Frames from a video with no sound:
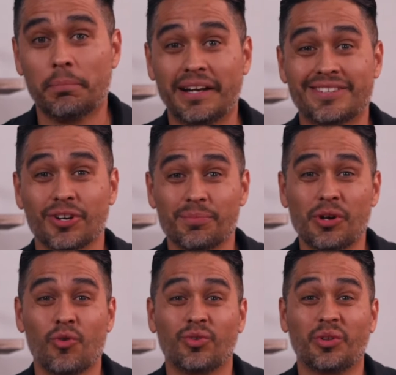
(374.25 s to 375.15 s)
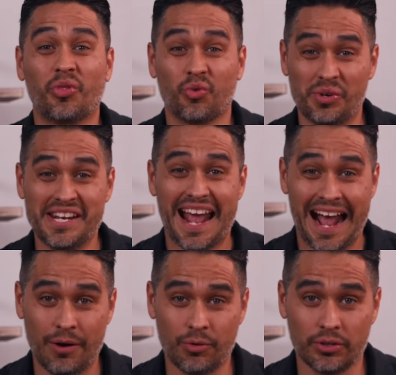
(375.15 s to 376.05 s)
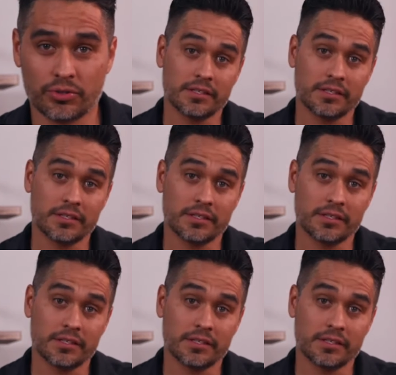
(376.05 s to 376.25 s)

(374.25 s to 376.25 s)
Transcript: but it took me over 3 hours,